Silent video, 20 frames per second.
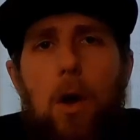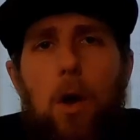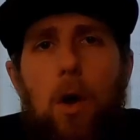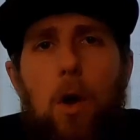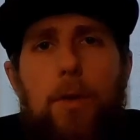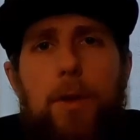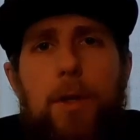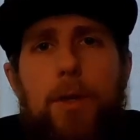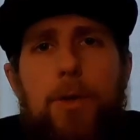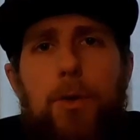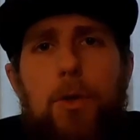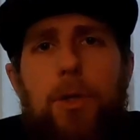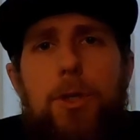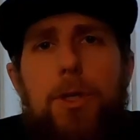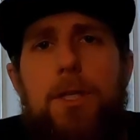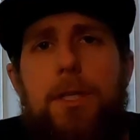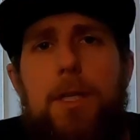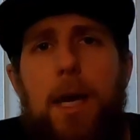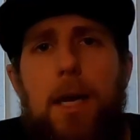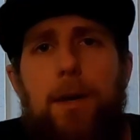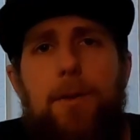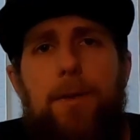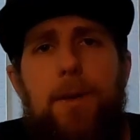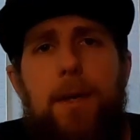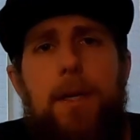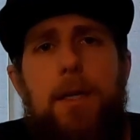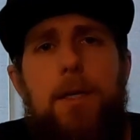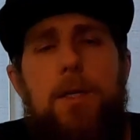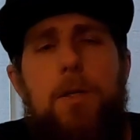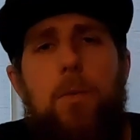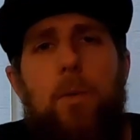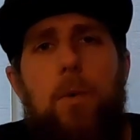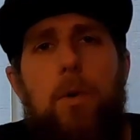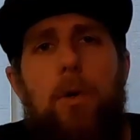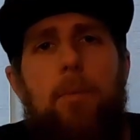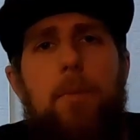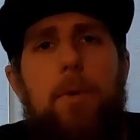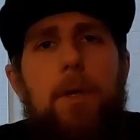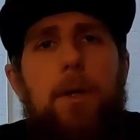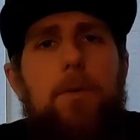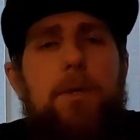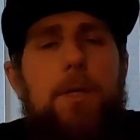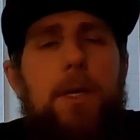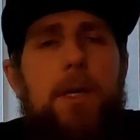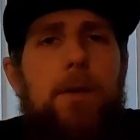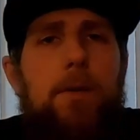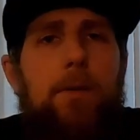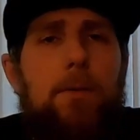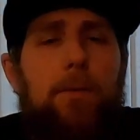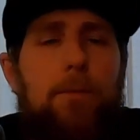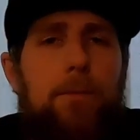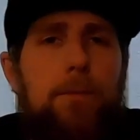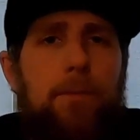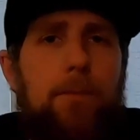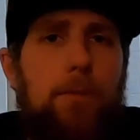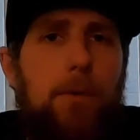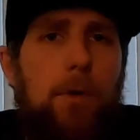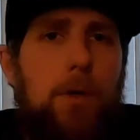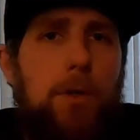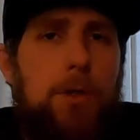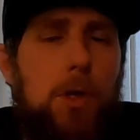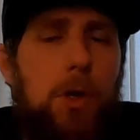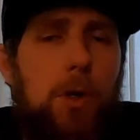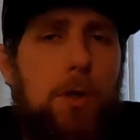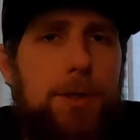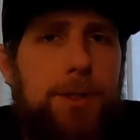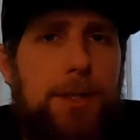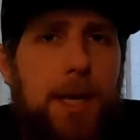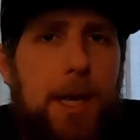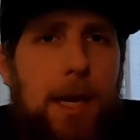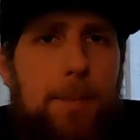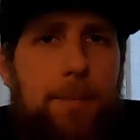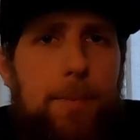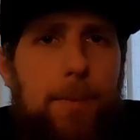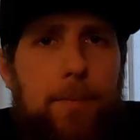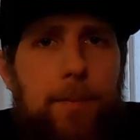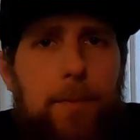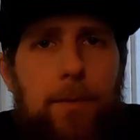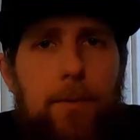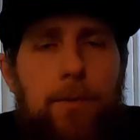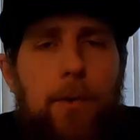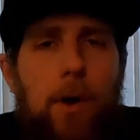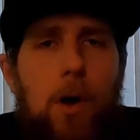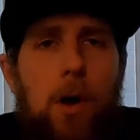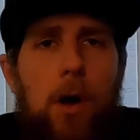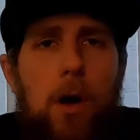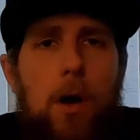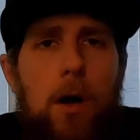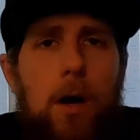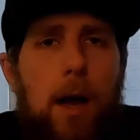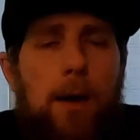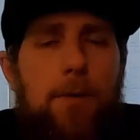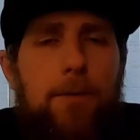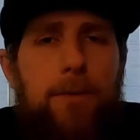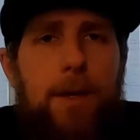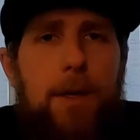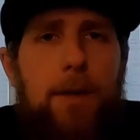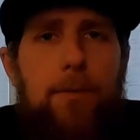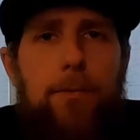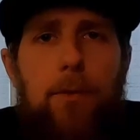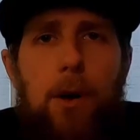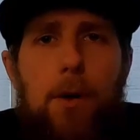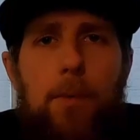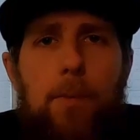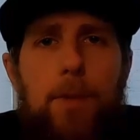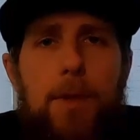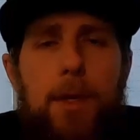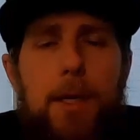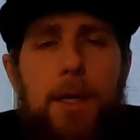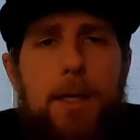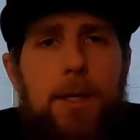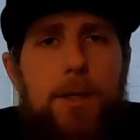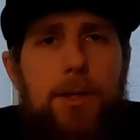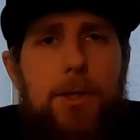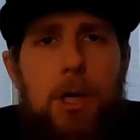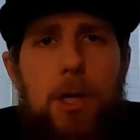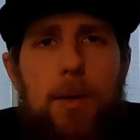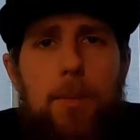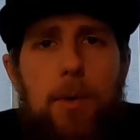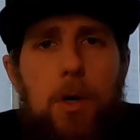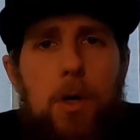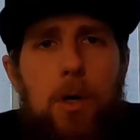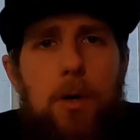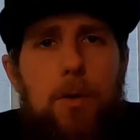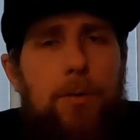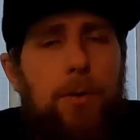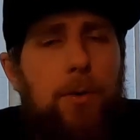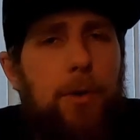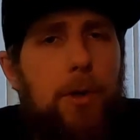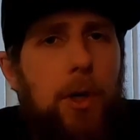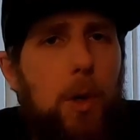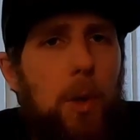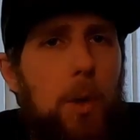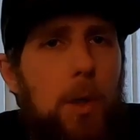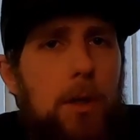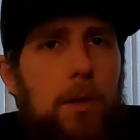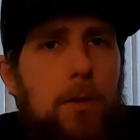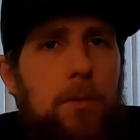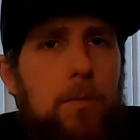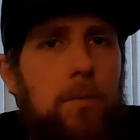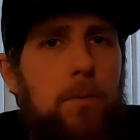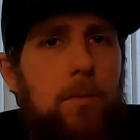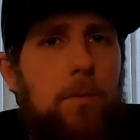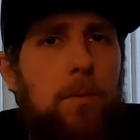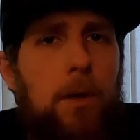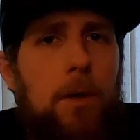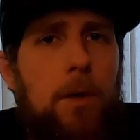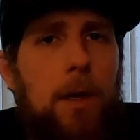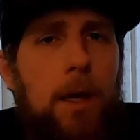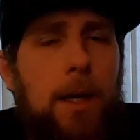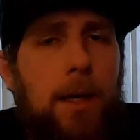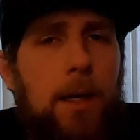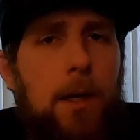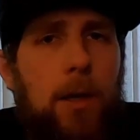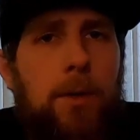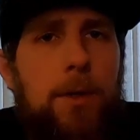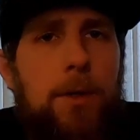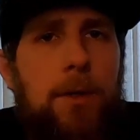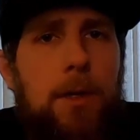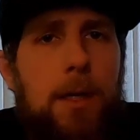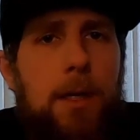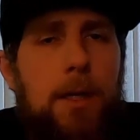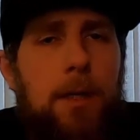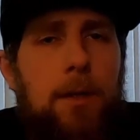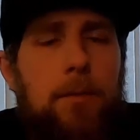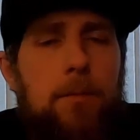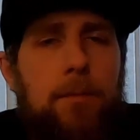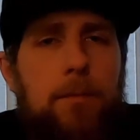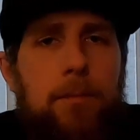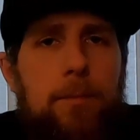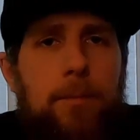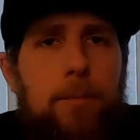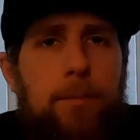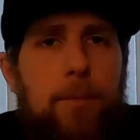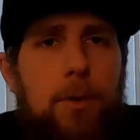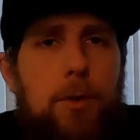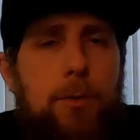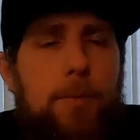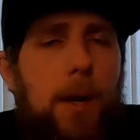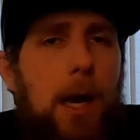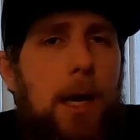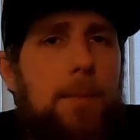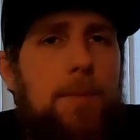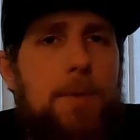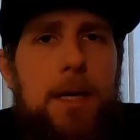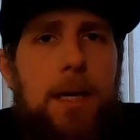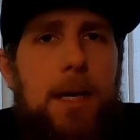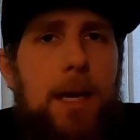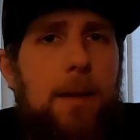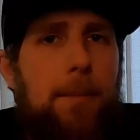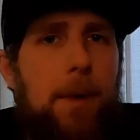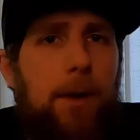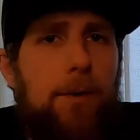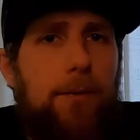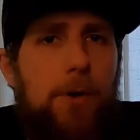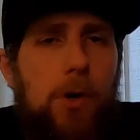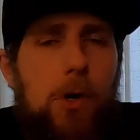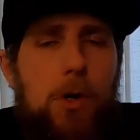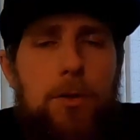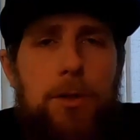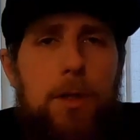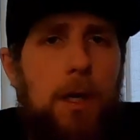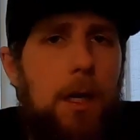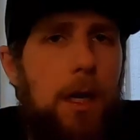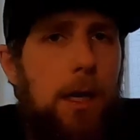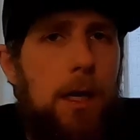On the induction side of things, we're going to be using Funk's Gold Tape for everything from the turbo through the cooler, including the boost pipes and inlet manifold.